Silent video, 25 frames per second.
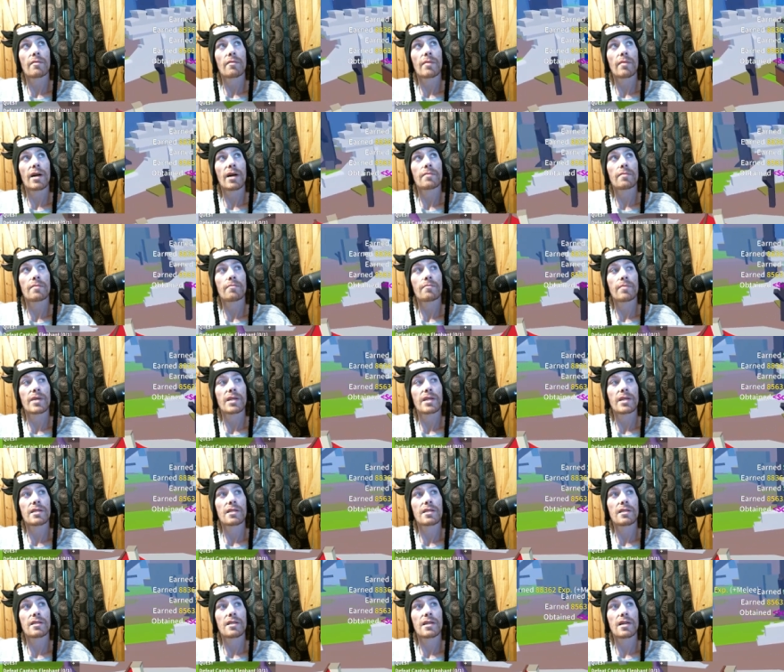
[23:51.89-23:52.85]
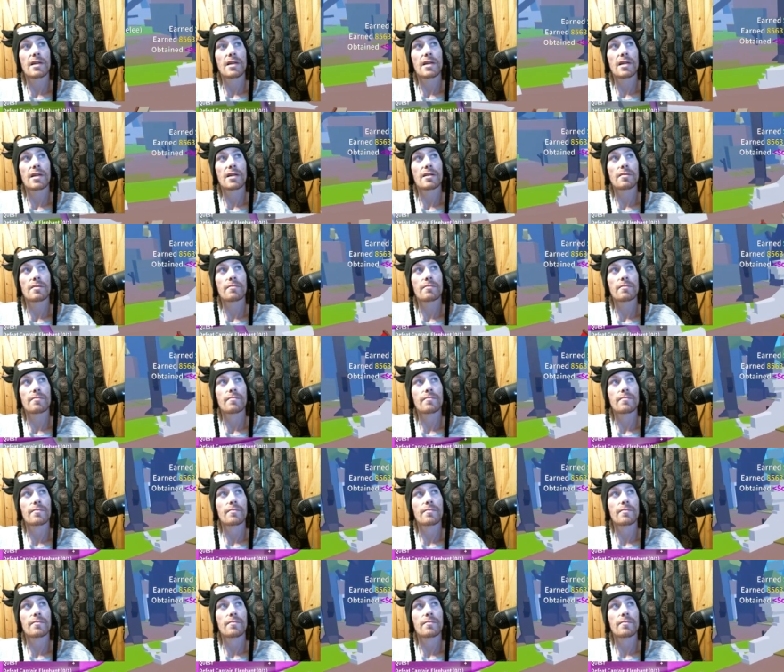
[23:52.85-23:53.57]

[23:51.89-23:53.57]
mind. Piece of the um